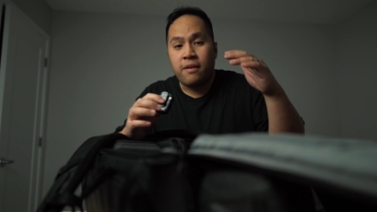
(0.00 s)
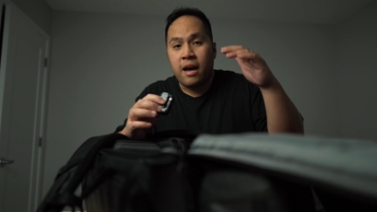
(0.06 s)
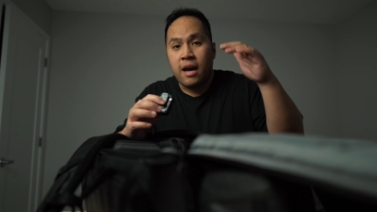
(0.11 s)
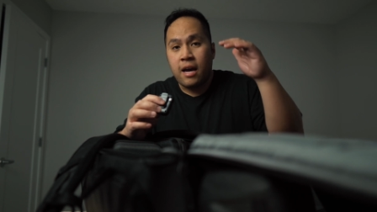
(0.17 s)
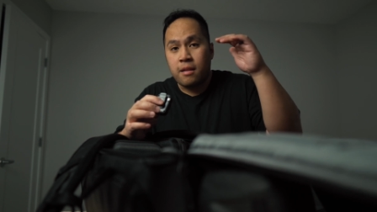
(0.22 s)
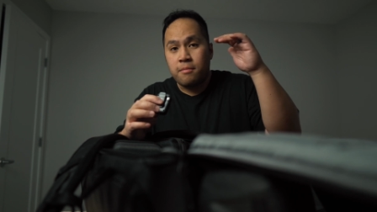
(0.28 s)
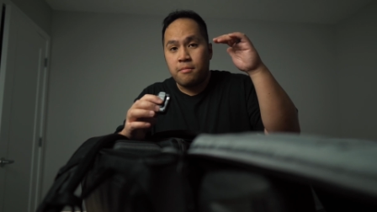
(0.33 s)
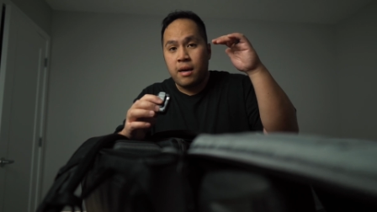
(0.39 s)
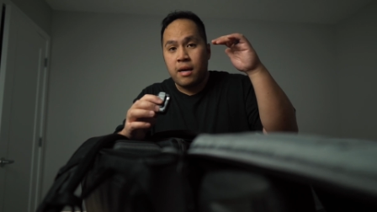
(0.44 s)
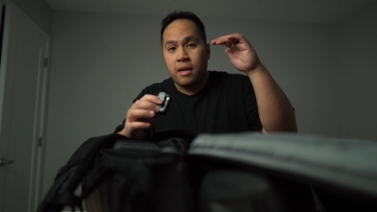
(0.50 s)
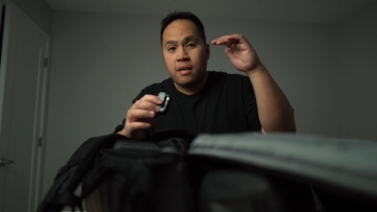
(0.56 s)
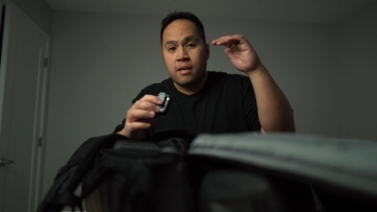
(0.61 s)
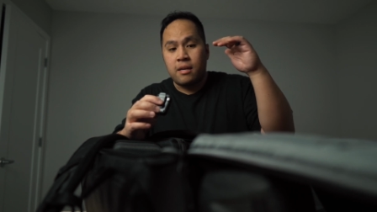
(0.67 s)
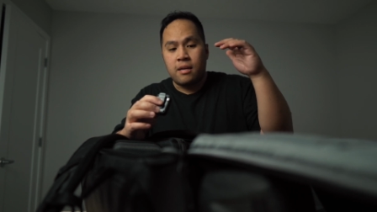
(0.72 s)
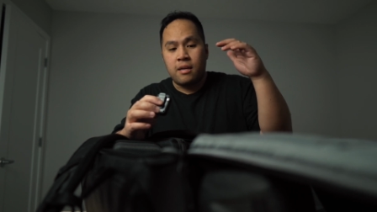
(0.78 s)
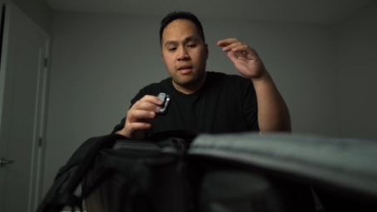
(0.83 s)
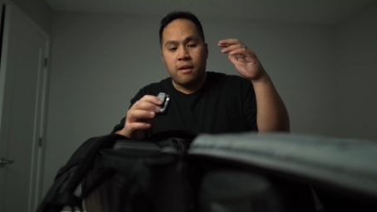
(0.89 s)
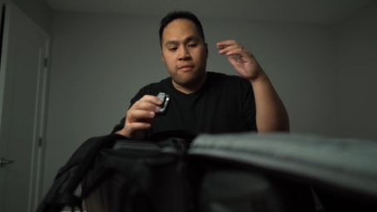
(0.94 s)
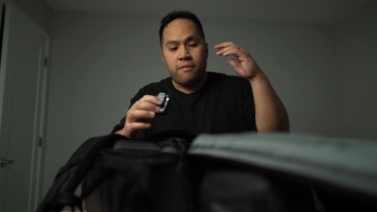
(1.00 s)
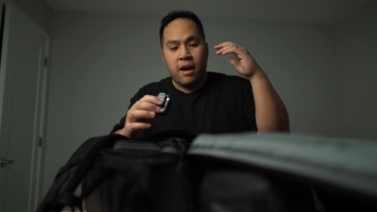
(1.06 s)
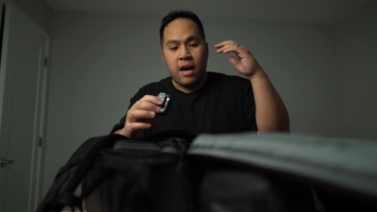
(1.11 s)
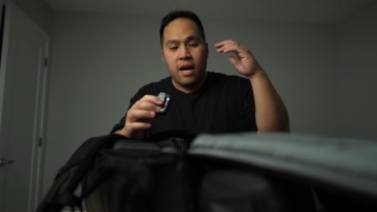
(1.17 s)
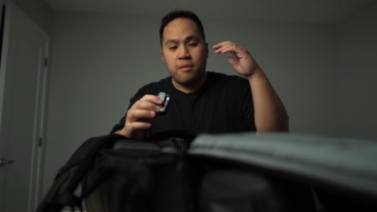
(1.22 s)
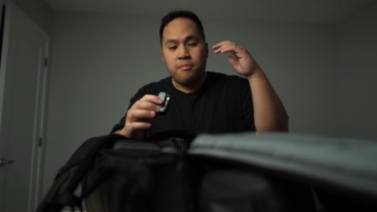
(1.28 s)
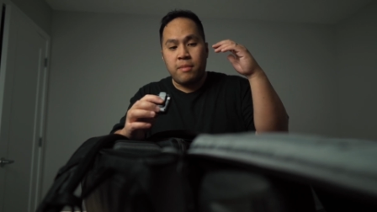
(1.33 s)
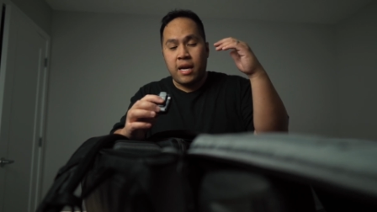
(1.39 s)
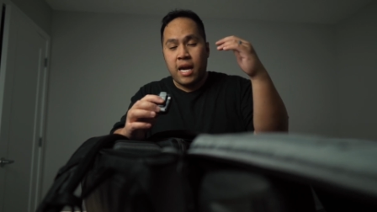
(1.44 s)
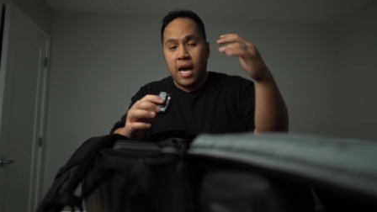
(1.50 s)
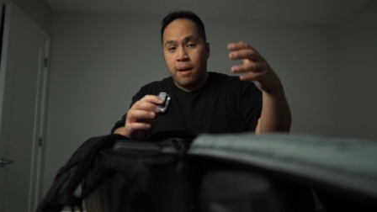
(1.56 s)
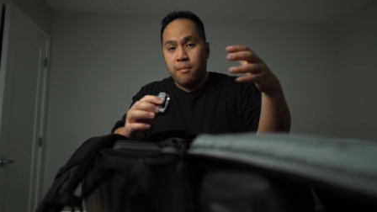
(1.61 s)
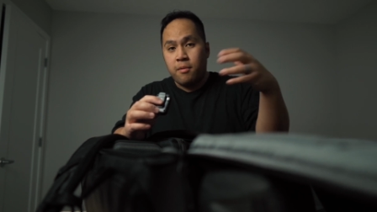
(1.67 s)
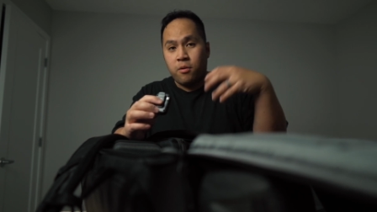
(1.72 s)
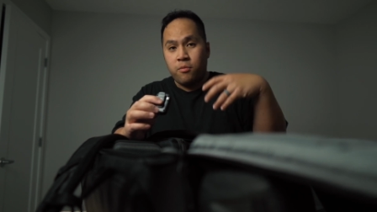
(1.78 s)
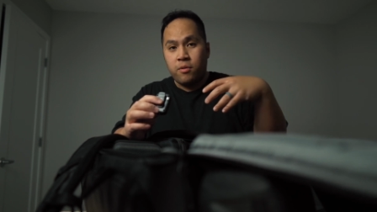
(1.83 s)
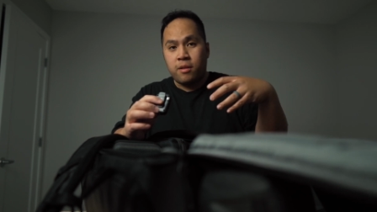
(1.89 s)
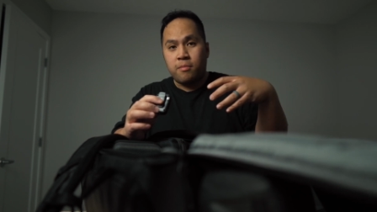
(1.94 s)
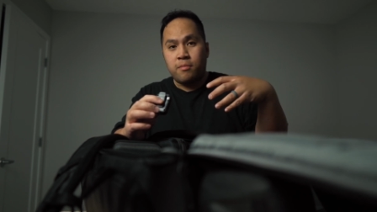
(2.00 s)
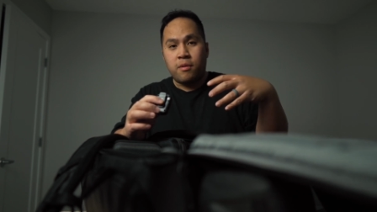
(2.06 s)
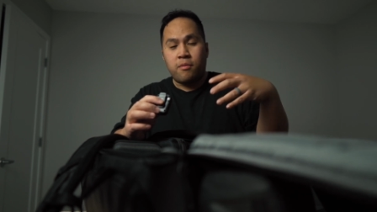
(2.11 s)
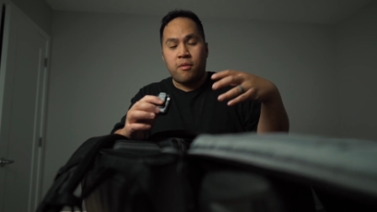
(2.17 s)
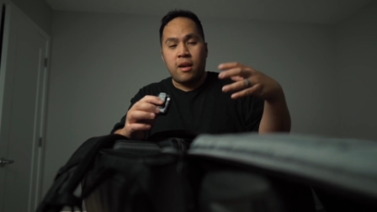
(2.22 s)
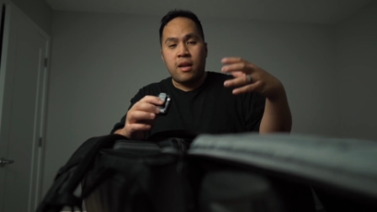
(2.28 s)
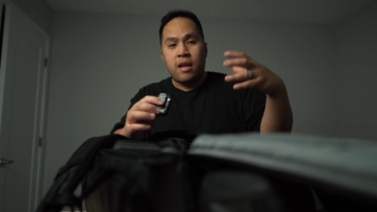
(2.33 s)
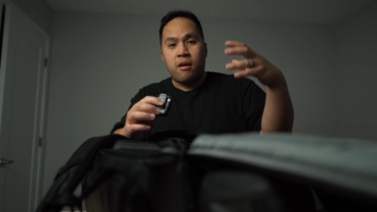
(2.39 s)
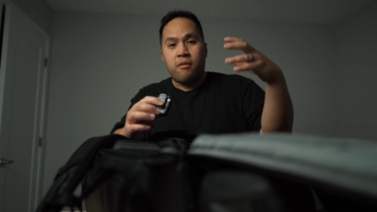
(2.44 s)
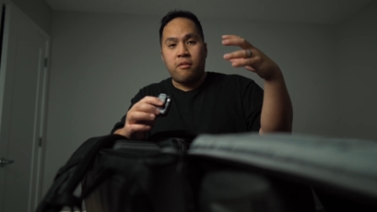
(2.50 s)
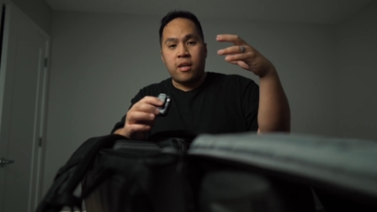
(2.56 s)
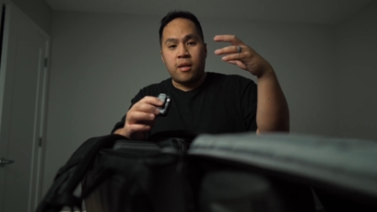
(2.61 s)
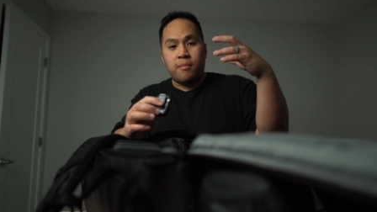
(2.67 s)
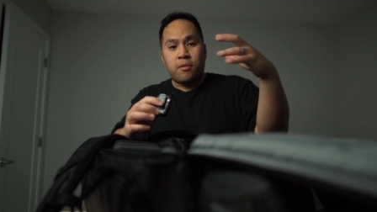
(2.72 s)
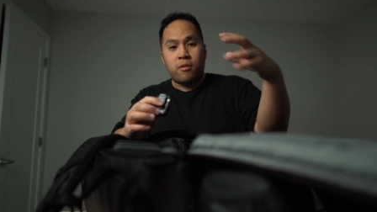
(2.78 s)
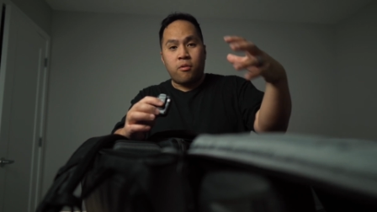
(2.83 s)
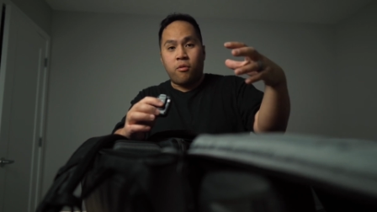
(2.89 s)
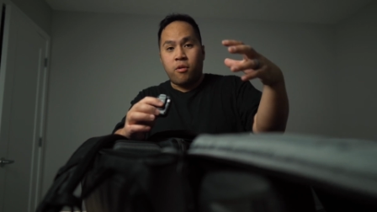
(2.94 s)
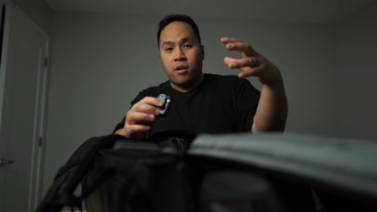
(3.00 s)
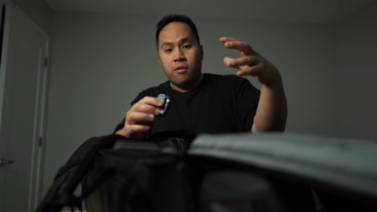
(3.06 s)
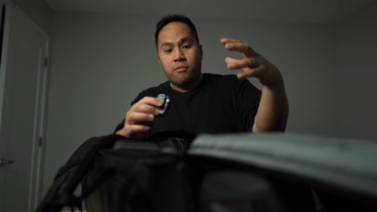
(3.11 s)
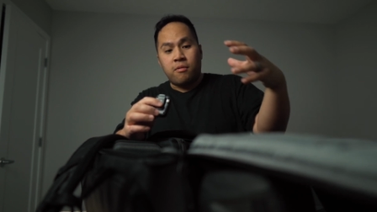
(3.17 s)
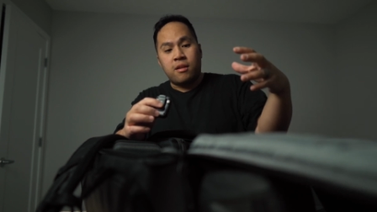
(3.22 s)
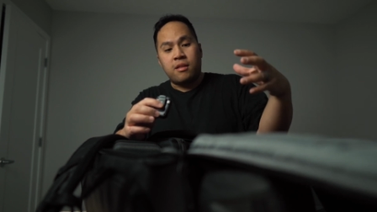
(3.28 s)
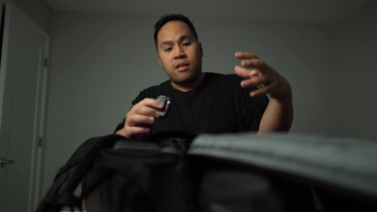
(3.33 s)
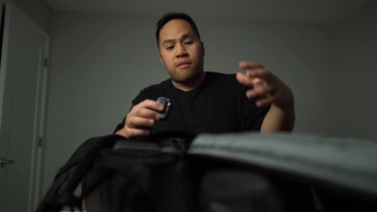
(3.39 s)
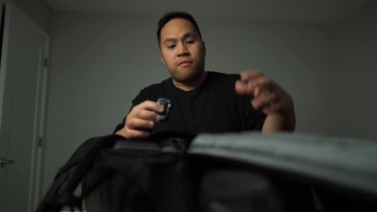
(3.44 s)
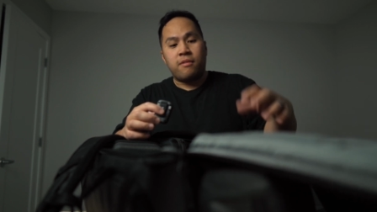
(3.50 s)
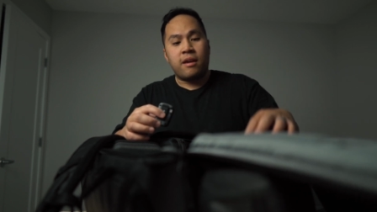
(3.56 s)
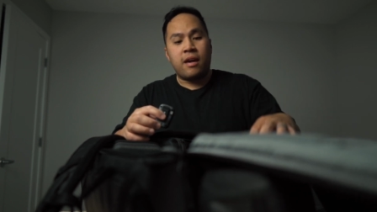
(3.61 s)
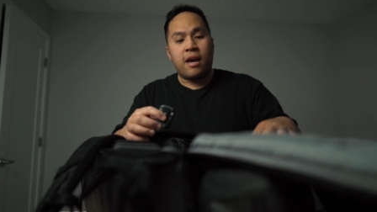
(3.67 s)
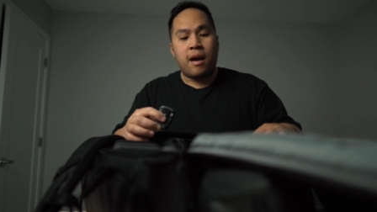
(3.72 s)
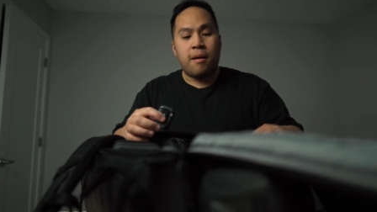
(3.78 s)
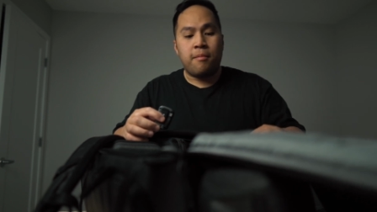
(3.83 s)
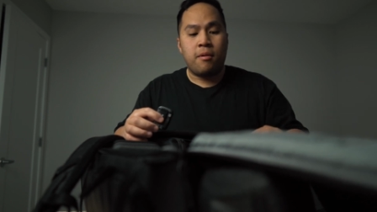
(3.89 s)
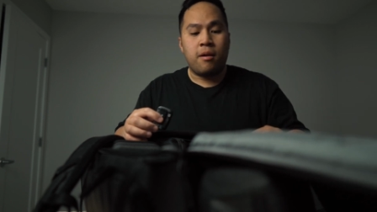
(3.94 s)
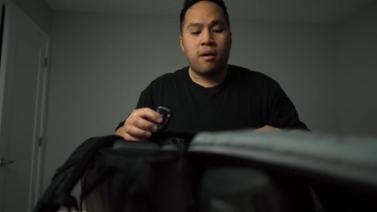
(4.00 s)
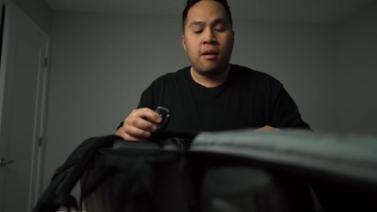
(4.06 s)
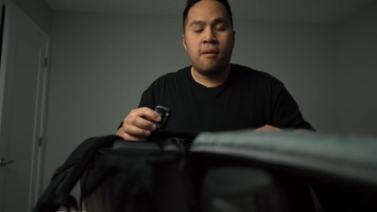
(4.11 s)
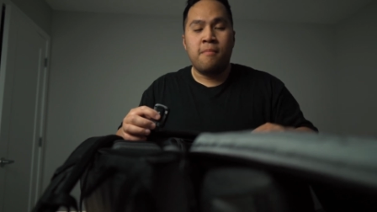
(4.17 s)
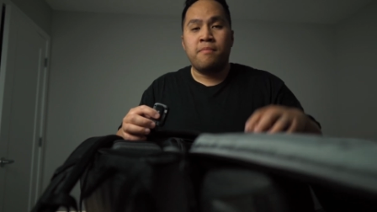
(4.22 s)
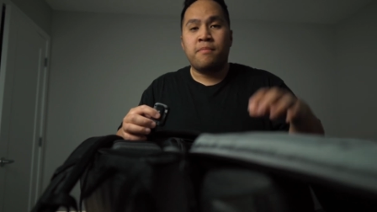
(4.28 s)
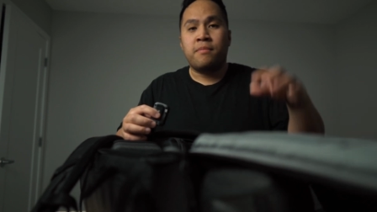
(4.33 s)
I had my camera with me right now and I'm recording with a different camera,